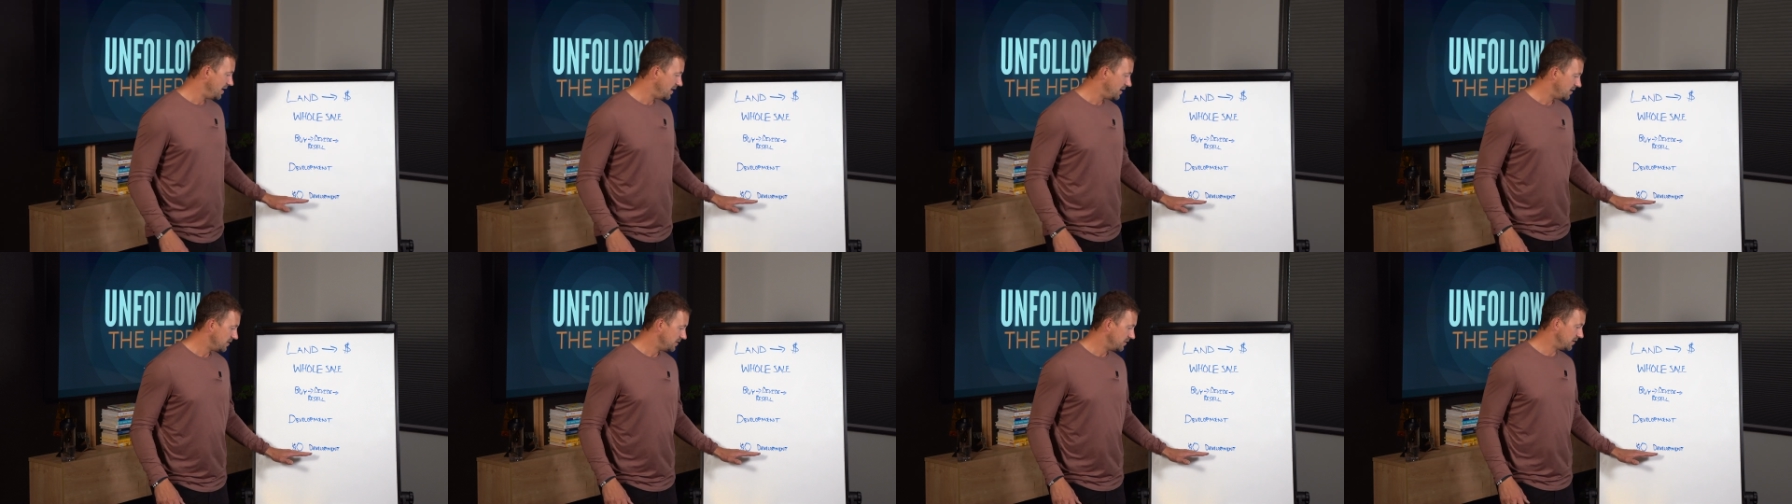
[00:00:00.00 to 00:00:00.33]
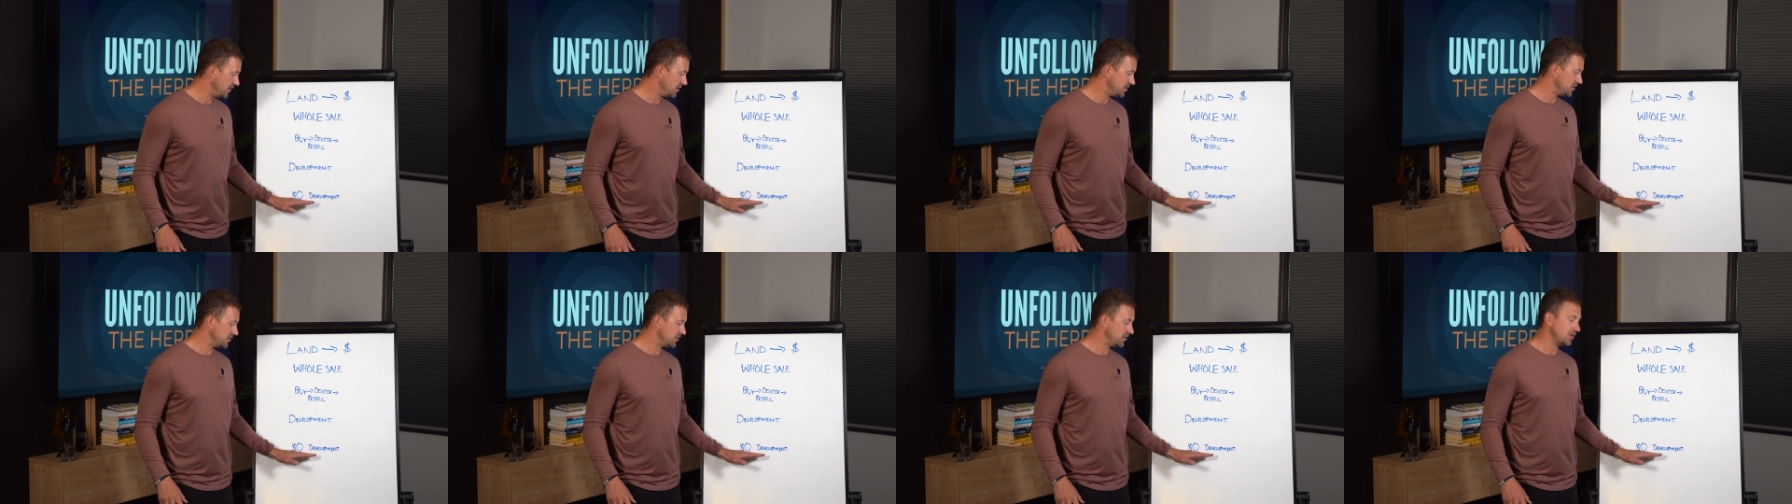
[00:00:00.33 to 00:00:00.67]

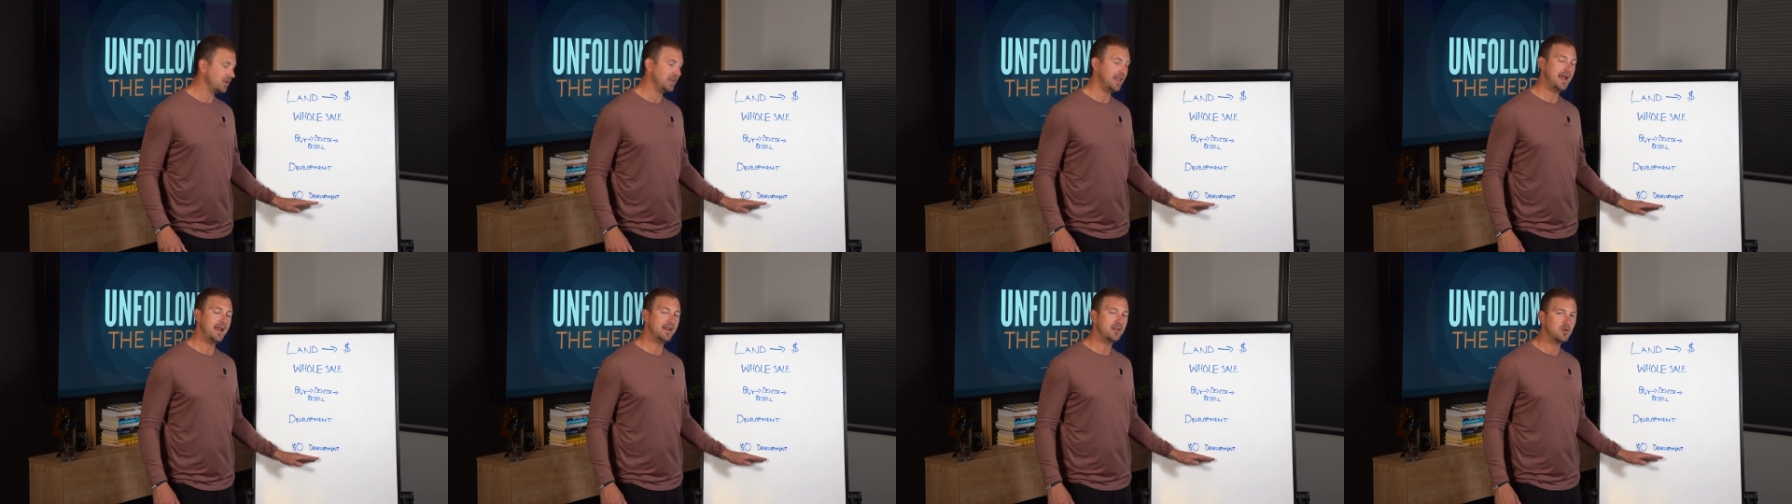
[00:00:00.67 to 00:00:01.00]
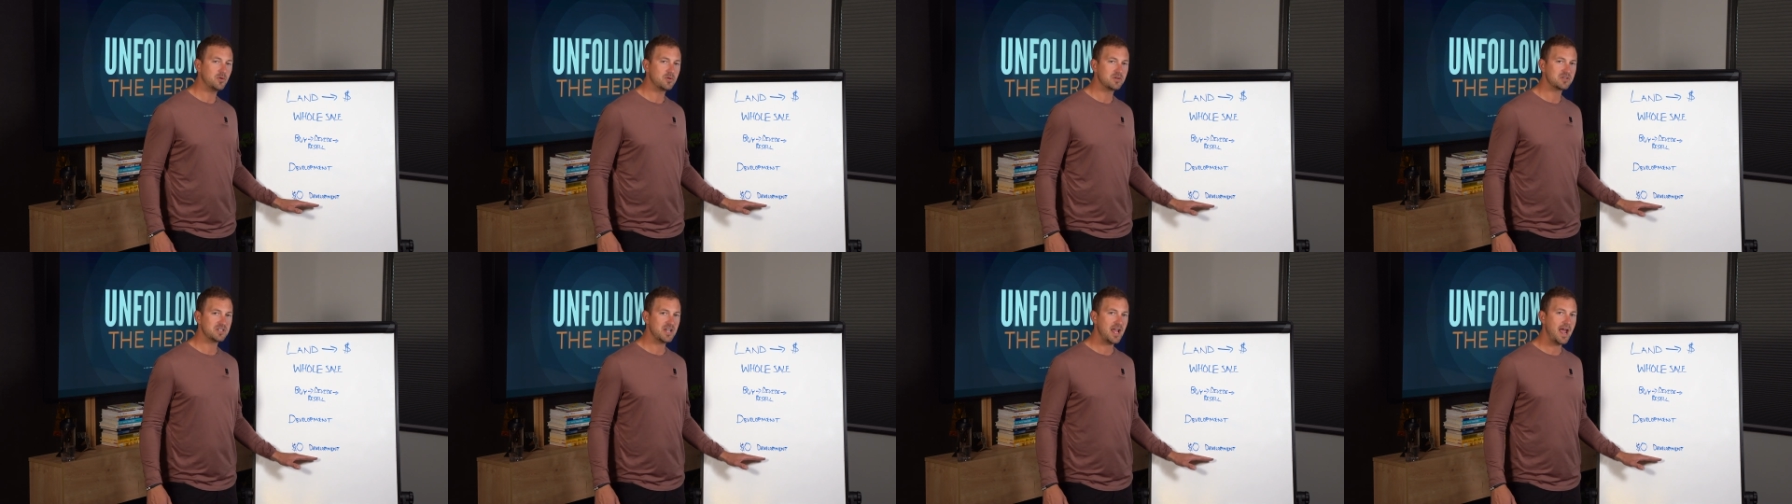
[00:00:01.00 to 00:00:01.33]
the
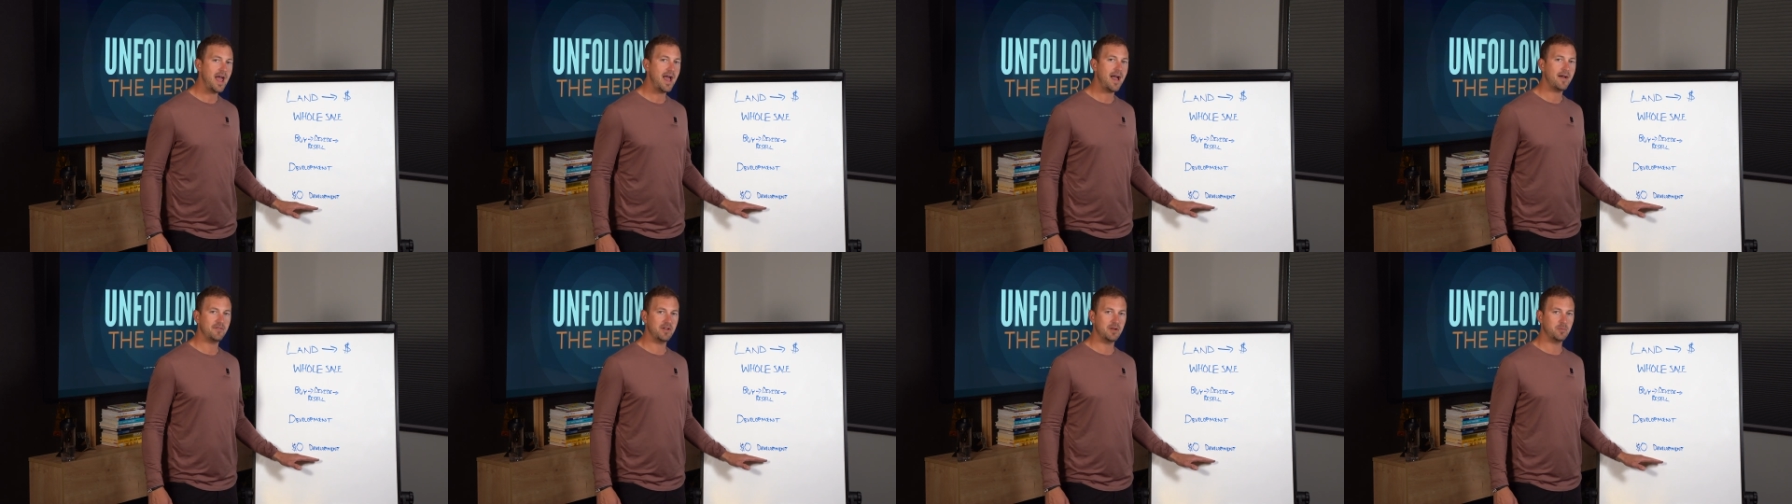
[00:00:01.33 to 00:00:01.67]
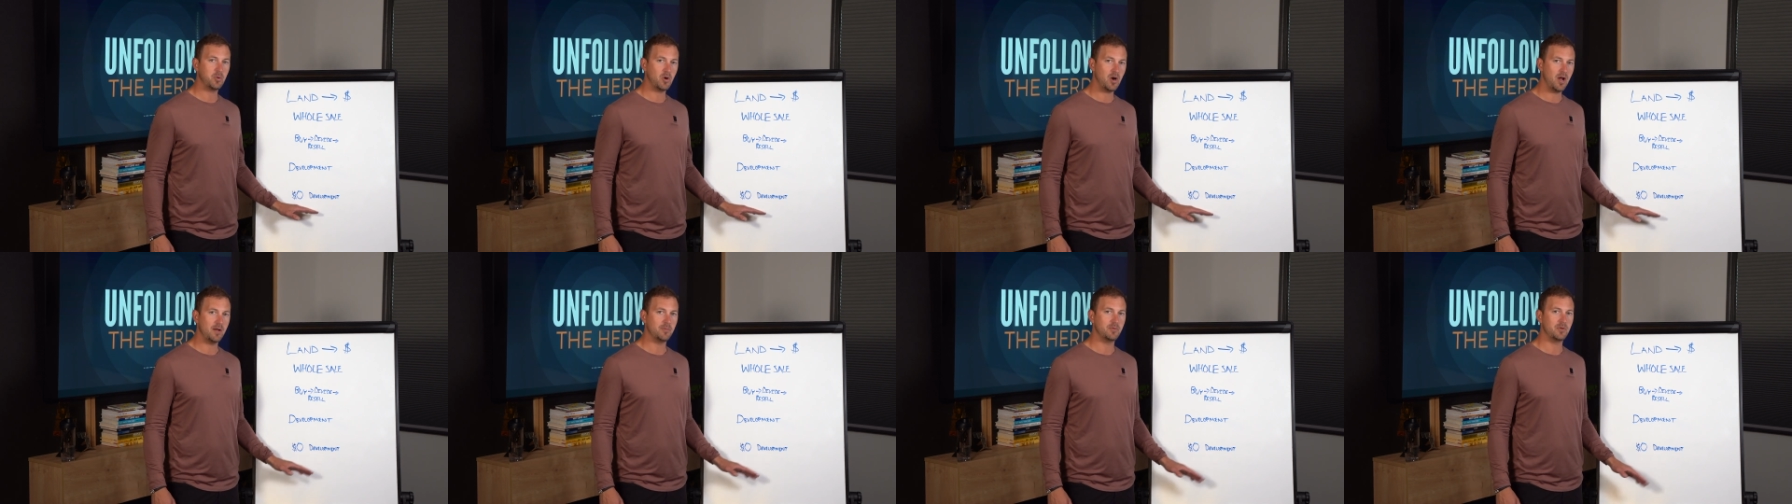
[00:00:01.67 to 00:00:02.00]
landowners have a
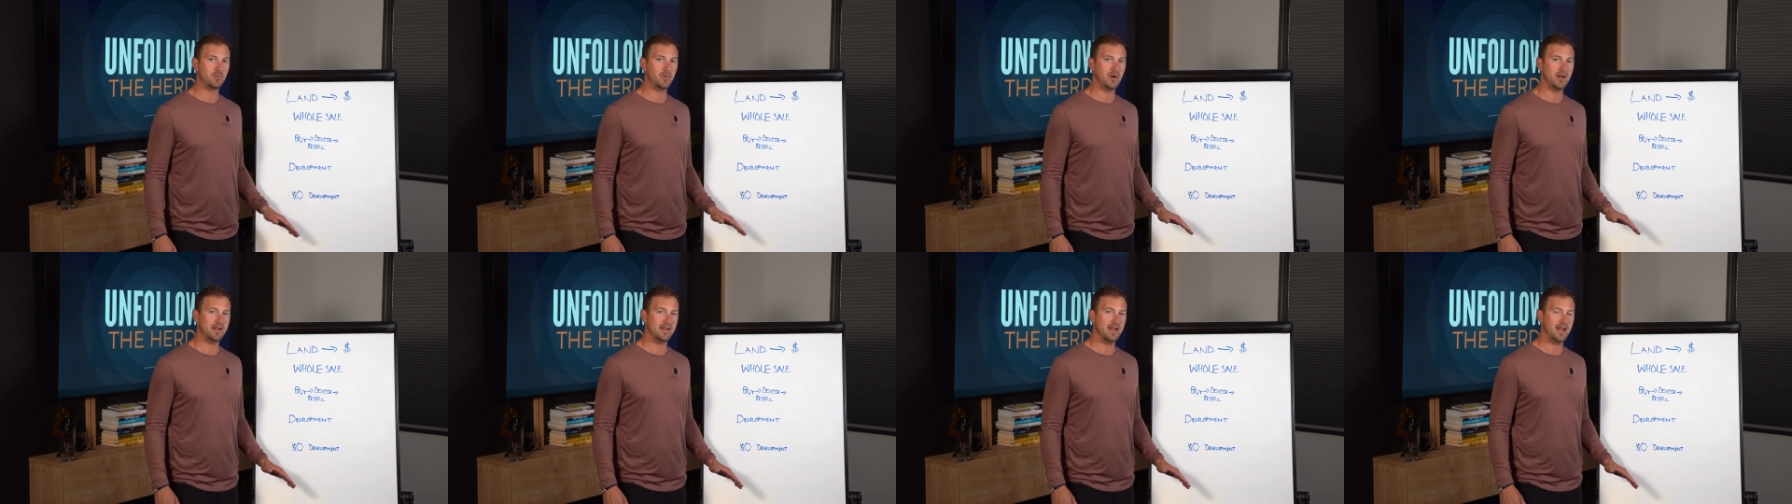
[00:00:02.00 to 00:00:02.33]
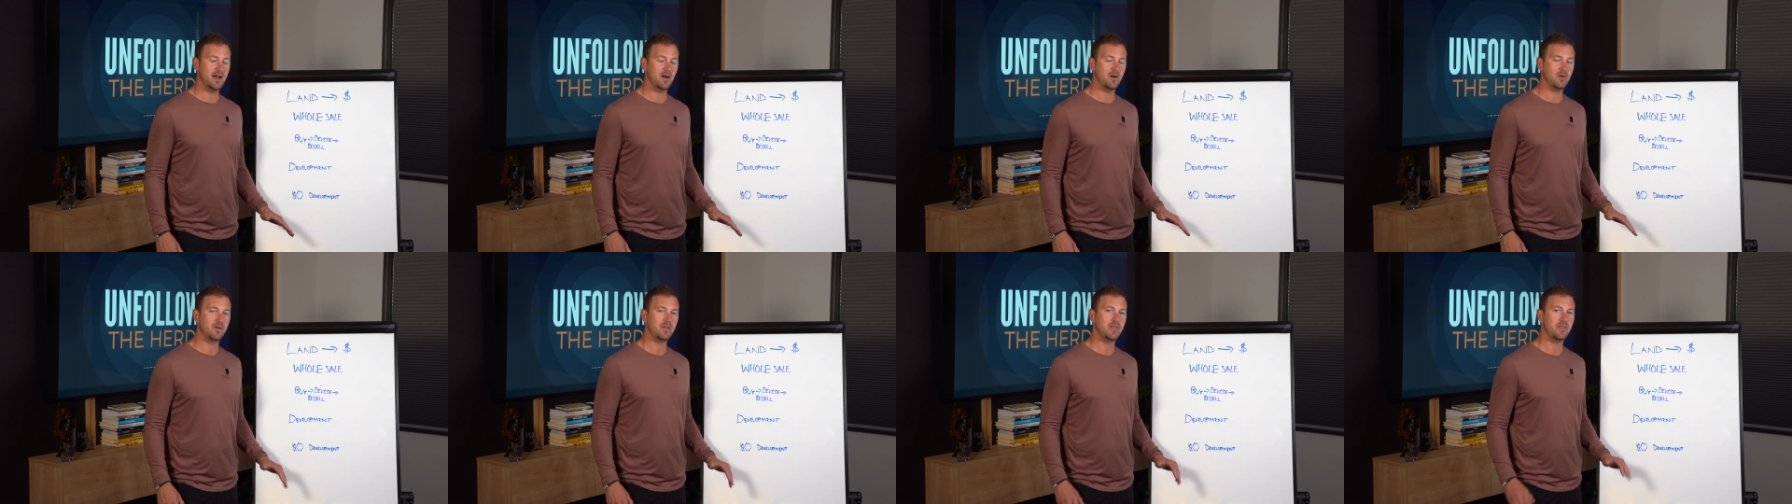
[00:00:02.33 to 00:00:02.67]
problem right now.